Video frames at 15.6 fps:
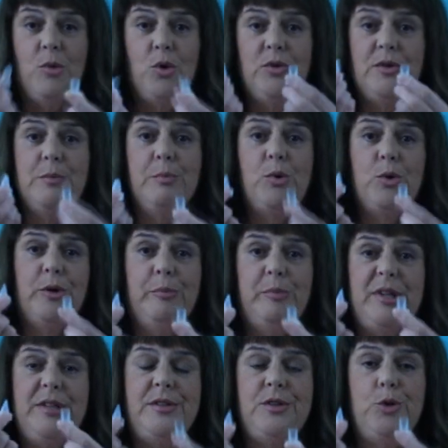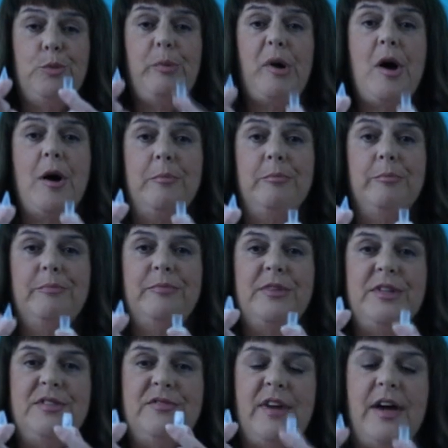most important piece of your pump.
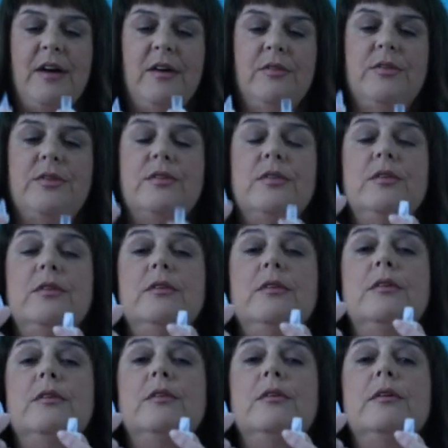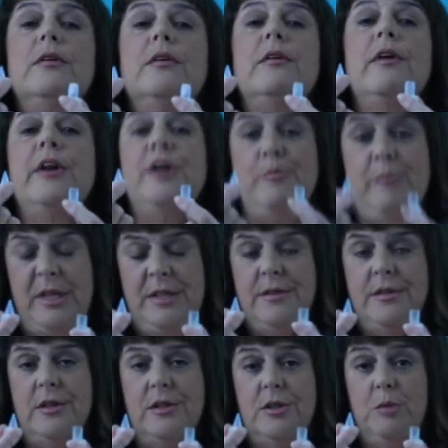These valves are your main
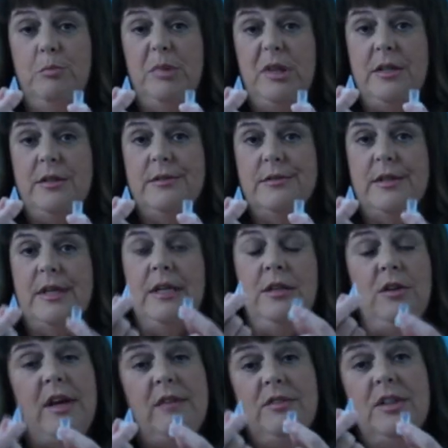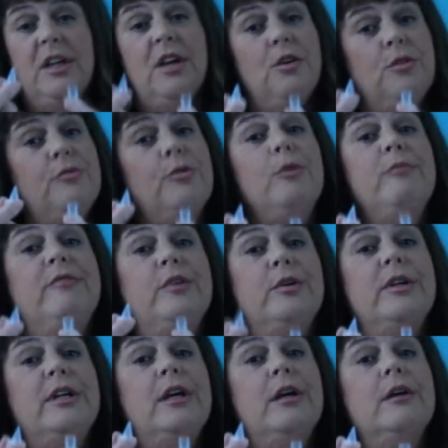suction piece, and you have to care for them
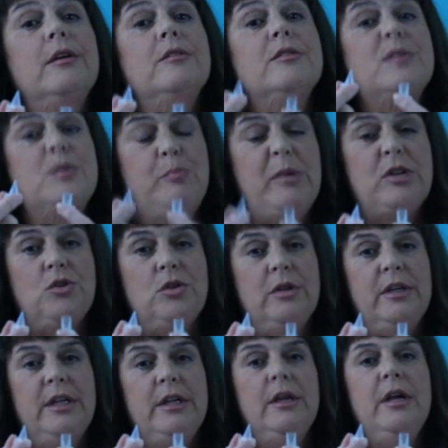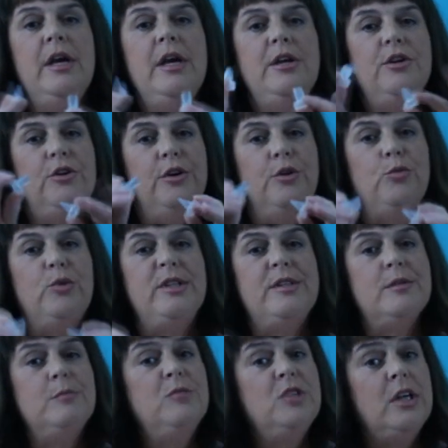very specially. You're going to
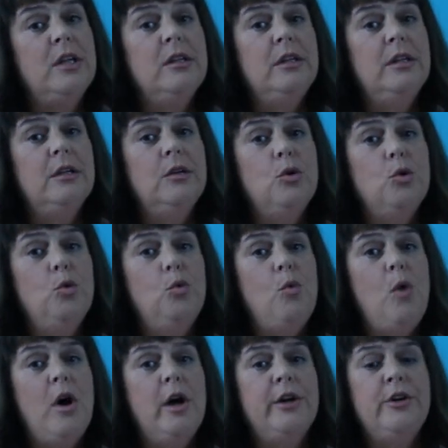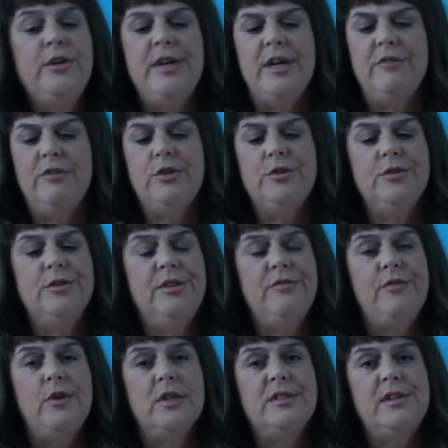rinse them gently in cool water, never turn the
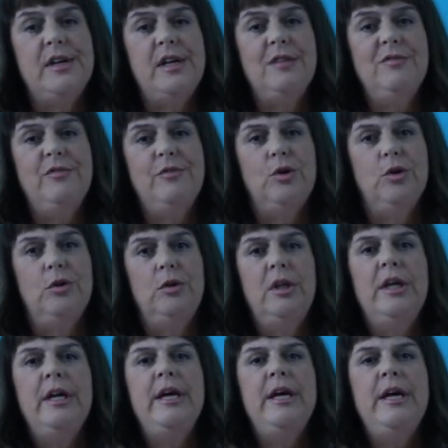faucet on full,